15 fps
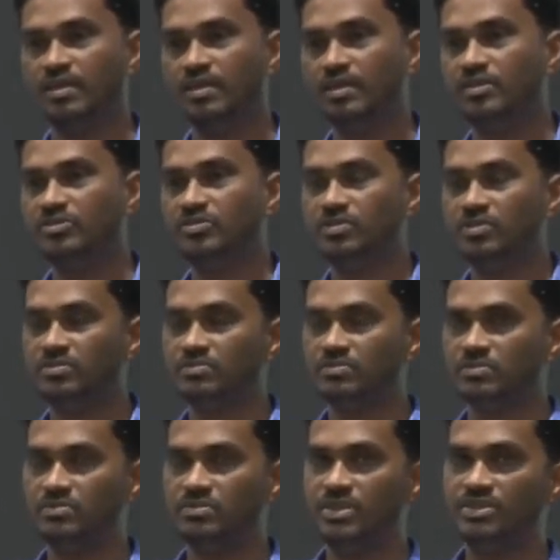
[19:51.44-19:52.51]
It's not
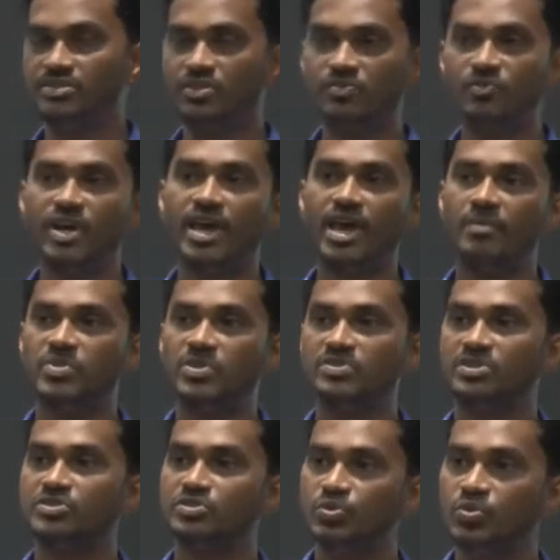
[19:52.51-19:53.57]
what happens
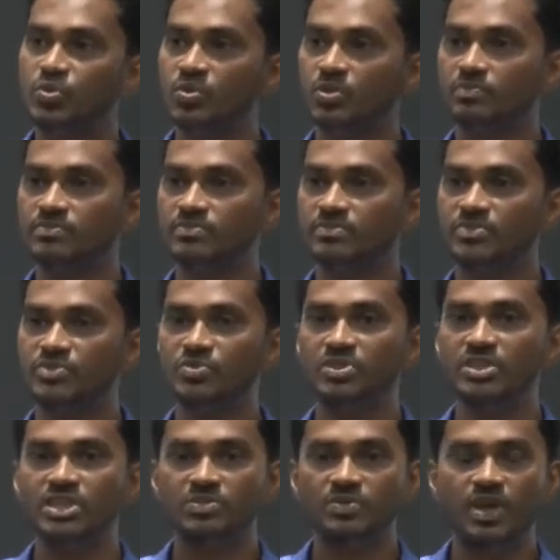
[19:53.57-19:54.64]
in school. You
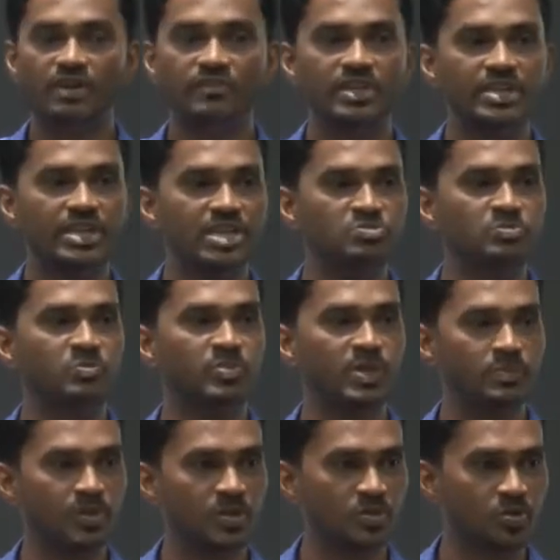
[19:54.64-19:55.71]
need to have engagement,
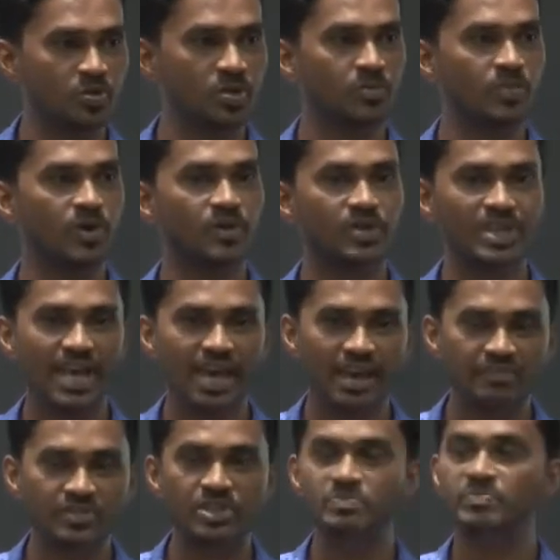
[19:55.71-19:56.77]
people talk about it,
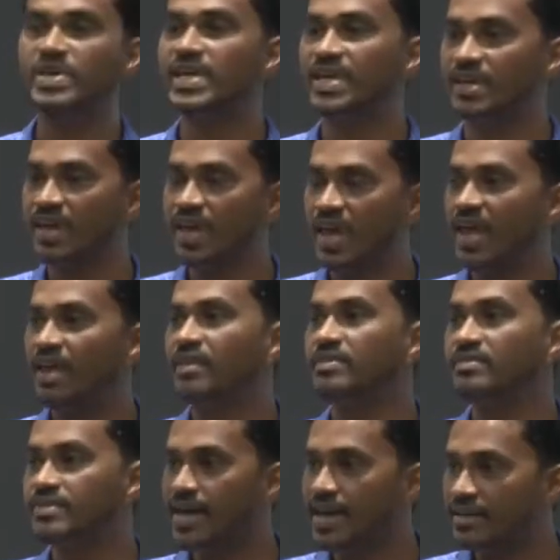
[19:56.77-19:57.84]
have a debate.
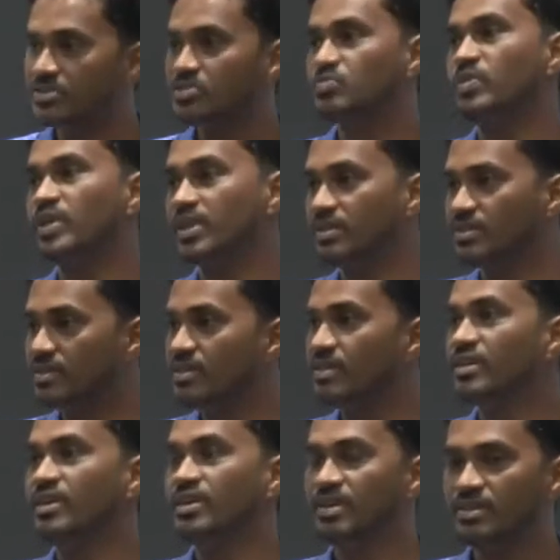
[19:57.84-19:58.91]
That's when
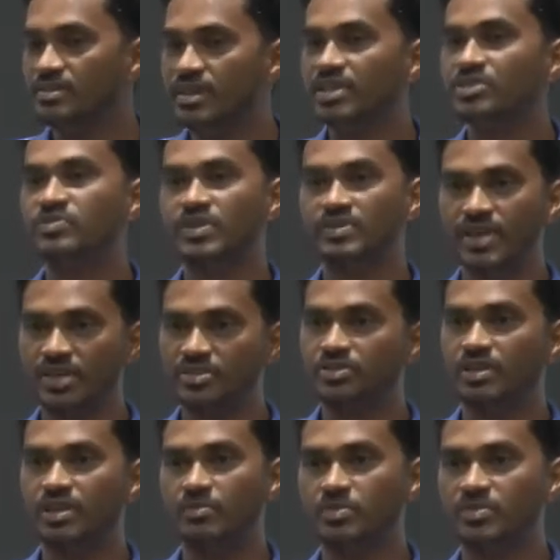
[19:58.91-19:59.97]
traction
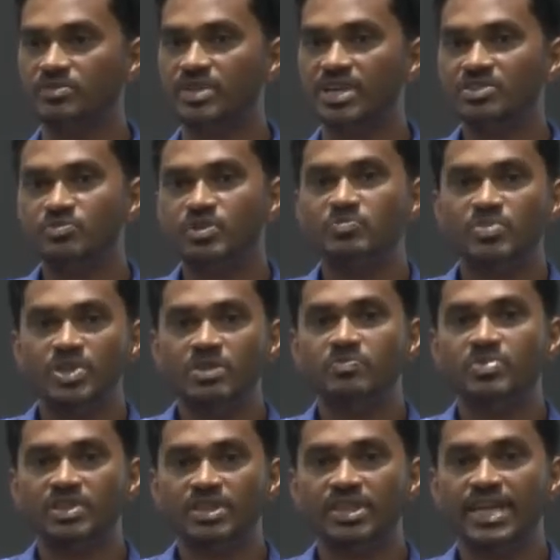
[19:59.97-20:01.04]
happens. That's when
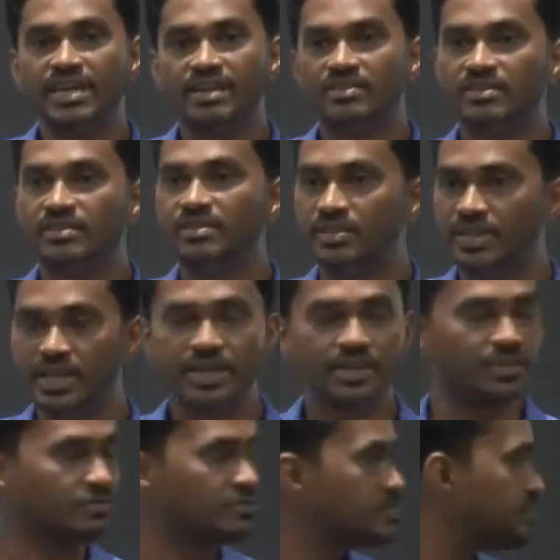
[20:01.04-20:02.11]
people get
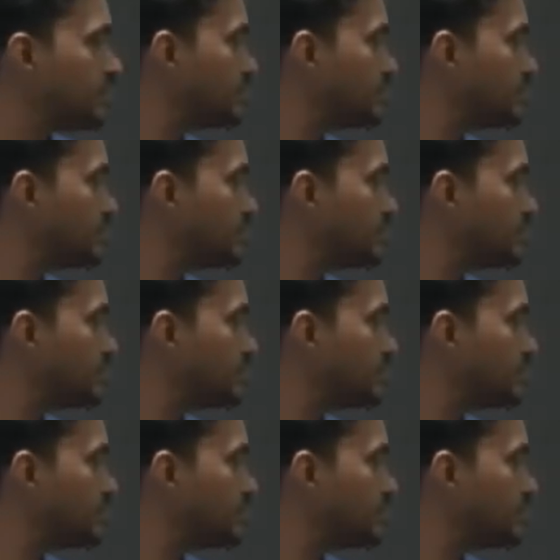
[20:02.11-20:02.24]
creative.